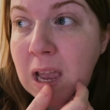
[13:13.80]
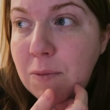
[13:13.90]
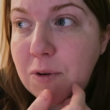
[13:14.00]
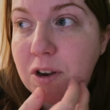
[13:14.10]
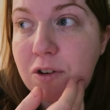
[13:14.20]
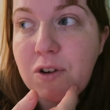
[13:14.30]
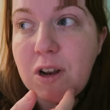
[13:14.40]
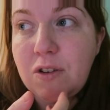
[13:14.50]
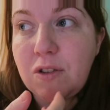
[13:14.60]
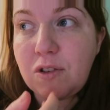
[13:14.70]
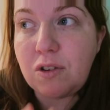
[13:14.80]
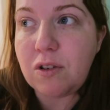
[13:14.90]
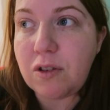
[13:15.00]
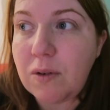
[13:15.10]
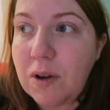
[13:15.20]
I would need to go down to the
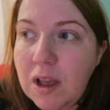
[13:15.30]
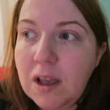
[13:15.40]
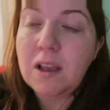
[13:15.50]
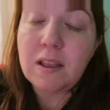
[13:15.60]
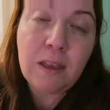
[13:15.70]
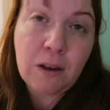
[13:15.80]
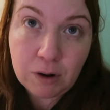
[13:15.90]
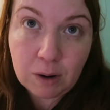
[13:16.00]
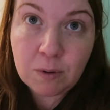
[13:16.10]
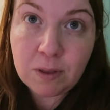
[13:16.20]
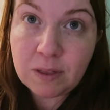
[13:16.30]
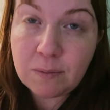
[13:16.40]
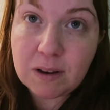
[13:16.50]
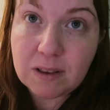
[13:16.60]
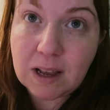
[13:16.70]
school. So the agreement
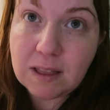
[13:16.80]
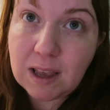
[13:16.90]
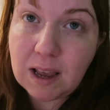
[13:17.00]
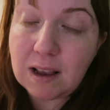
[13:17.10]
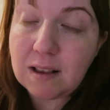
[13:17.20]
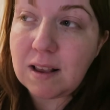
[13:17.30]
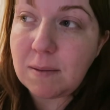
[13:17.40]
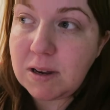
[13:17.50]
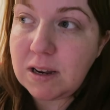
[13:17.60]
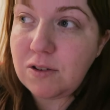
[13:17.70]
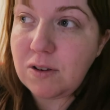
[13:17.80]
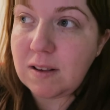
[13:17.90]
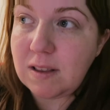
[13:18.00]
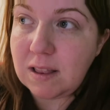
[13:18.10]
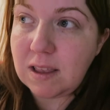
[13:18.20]
was that they accepted to
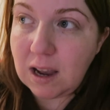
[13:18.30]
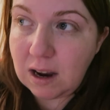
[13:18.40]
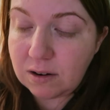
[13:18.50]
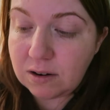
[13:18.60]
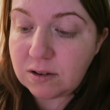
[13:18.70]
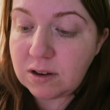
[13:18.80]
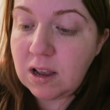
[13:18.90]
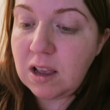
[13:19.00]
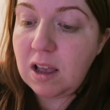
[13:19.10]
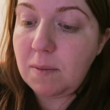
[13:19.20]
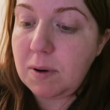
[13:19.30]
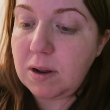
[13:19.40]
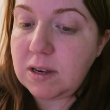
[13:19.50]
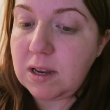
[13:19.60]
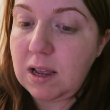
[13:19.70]
extend the hours,
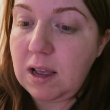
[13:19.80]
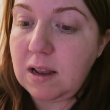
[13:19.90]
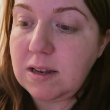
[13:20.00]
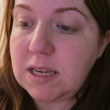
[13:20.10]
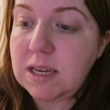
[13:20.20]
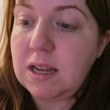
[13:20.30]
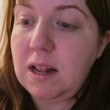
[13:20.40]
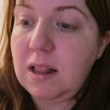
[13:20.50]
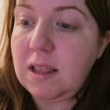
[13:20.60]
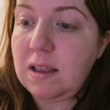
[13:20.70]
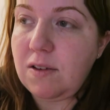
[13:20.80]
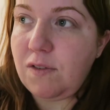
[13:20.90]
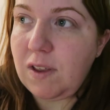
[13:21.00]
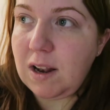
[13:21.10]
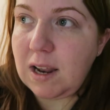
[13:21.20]
but until they
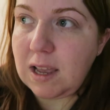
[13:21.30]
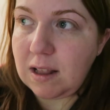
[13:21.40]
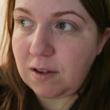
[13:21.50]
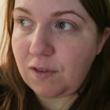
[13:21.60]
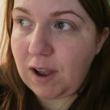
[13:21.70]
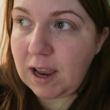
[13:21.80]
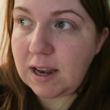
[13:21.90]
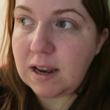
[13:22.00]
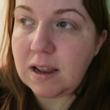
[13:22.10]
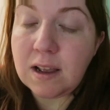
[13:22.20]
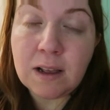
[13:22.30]
feel like it's fine,